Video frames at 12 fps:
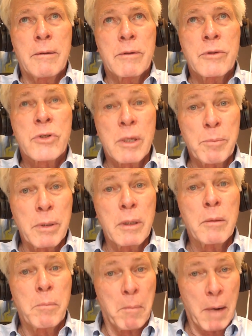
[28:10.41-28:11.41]

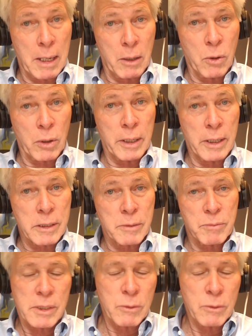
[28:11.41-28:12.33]
simple model organisms.